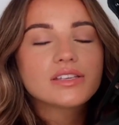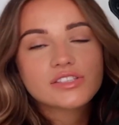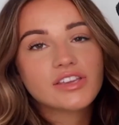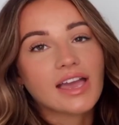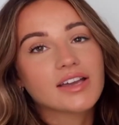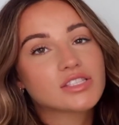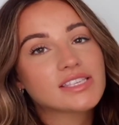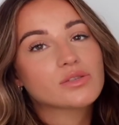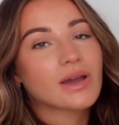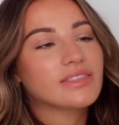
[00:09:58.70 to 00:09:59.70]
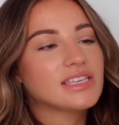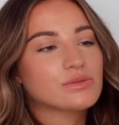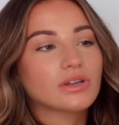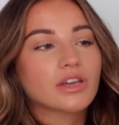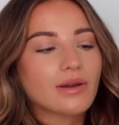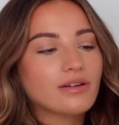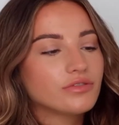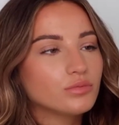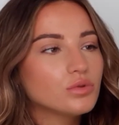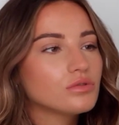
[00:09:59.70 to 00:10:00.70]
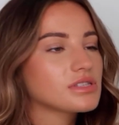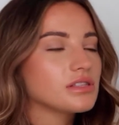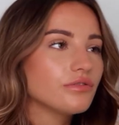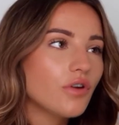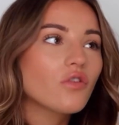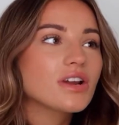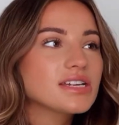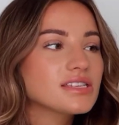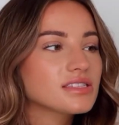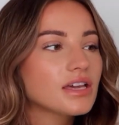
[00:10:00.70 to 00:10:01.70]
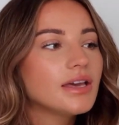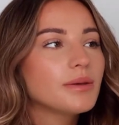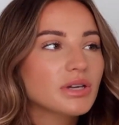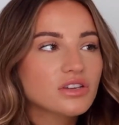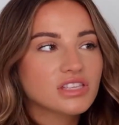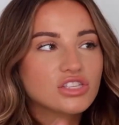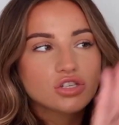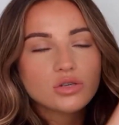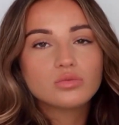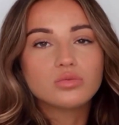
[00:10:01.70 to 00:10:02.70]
So yeah, I tend to wear these when I go out for walks in the forest because they do